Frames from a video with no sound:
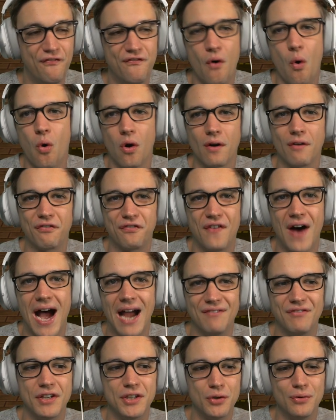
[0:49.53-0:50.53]
four or
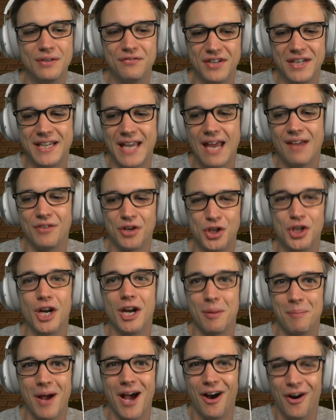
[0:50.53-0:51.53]
five that you even gave a
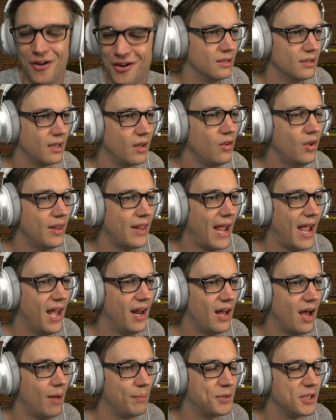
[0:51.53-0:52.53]
shit about. Like, look at the
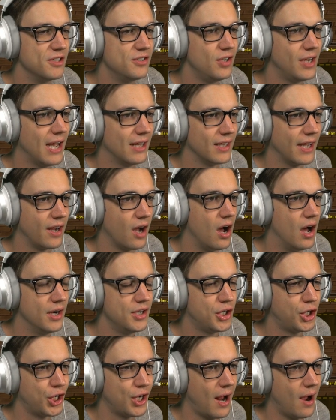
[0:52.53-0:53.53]
head options. You got like
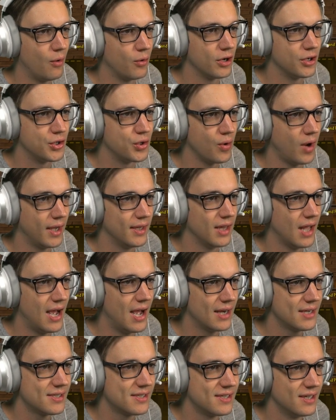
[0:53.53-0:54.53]
unshowered
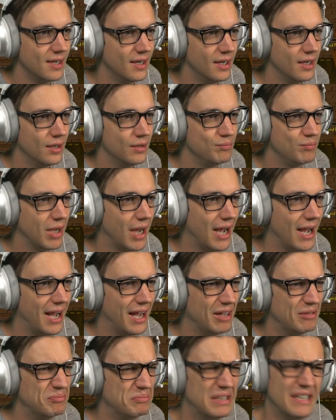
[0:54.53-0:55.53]
dreadlocks.
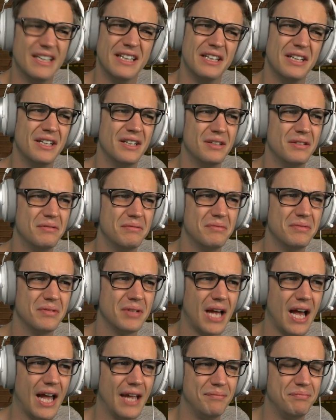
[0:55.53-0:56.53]
Uh...
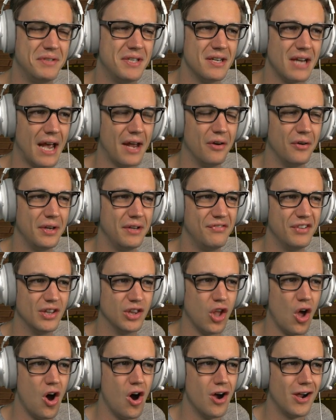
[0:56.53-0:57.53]
I, I don't
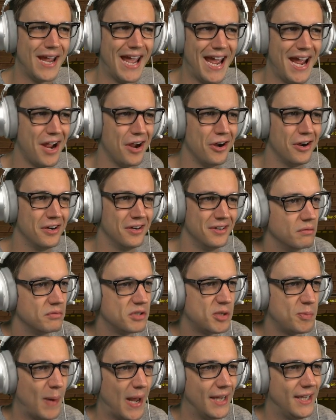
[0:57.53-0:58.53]
even, long hair,
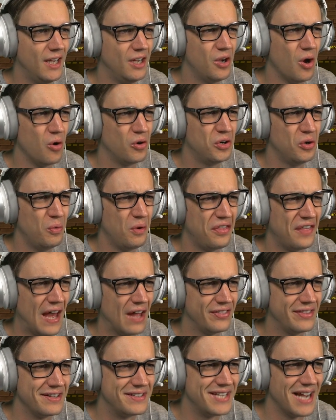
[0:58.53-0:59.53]
spiky Goku
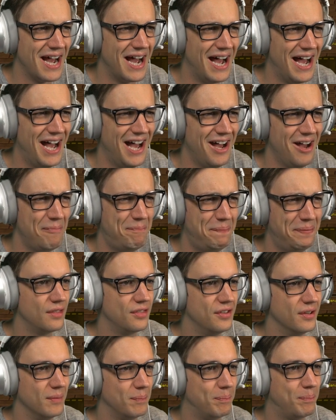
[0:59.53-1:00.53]
without the top,
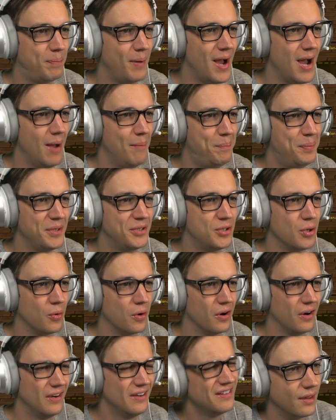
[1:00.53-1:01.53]
the
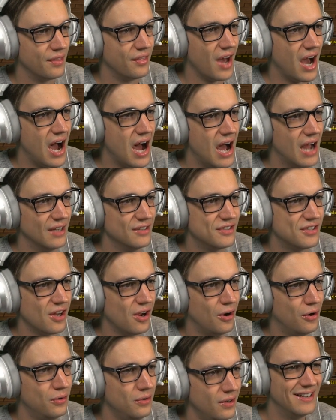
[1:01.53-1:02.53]
pompadour, the
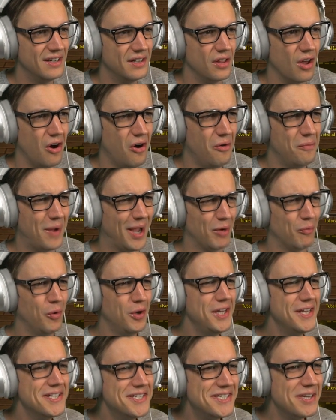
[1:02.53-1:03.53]
Hanzo. Oh my,
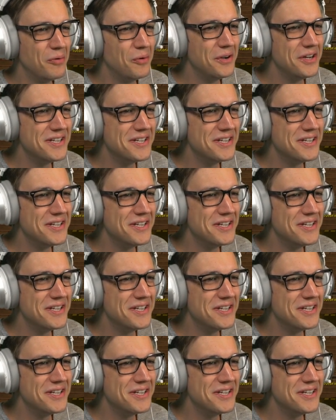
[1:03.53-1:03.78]
what is, what